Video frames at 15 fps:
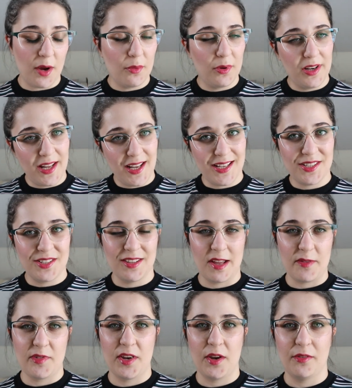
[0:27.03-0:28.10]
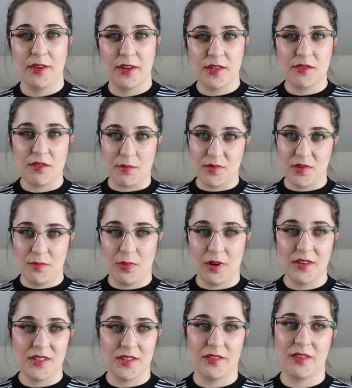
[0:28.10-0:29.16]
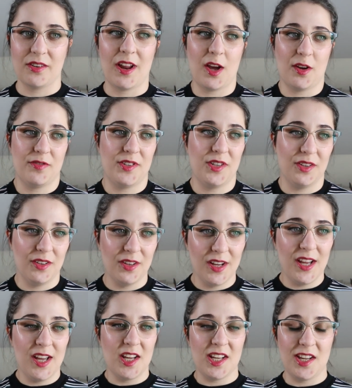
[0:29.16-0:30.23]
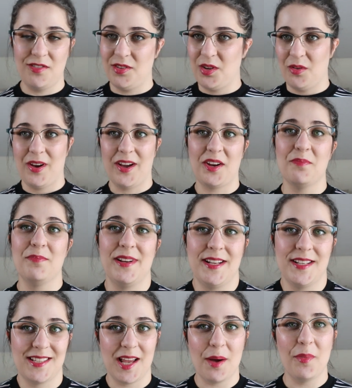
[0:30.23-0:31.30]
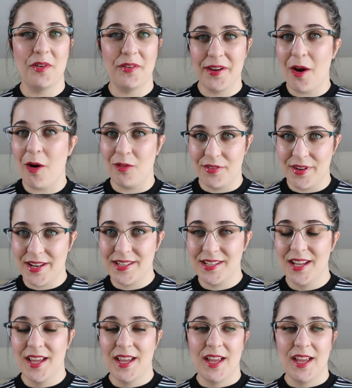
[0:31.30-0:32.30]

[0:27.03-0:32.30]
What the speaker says: I will link to that video in the description box so I don't have to give you a complete summary of it.